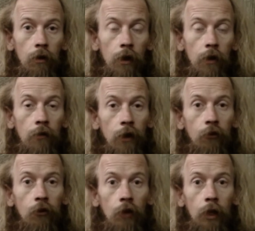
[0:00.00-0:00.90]

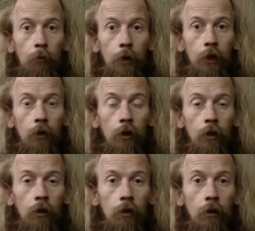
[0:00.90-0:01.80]
eventually be
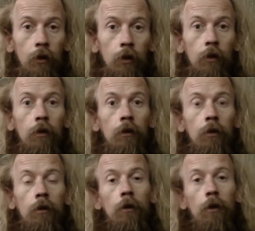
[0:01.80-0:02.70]
the
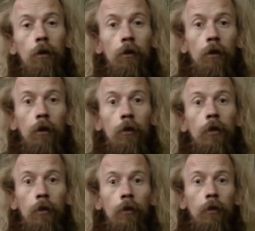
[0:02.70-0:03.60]
the the,
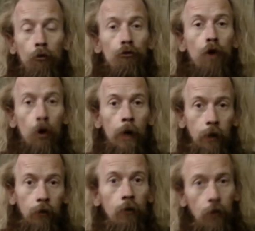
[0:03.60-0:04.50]
the
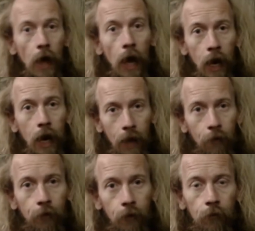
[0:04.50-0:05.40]
ruins that are
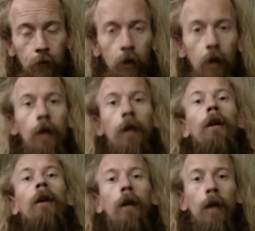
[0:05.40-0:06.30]
left if you like
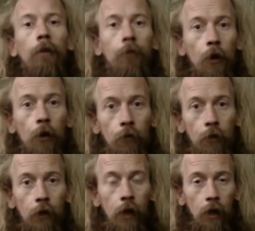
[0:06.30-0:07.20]
left
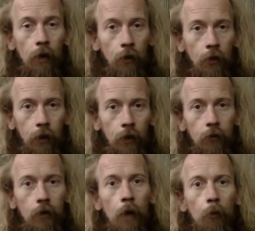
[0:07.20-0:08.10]
over. They are the
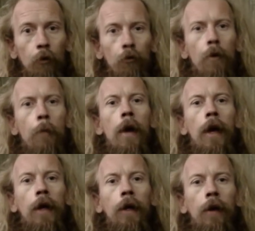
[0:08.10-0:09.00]
things that will
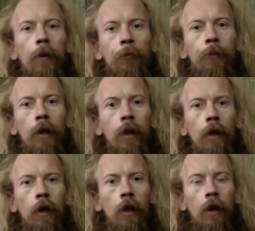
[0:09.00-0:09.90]
remain.
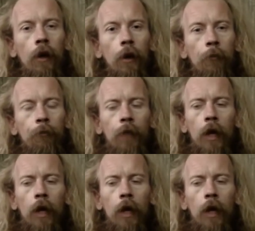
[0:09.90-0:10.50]
Um,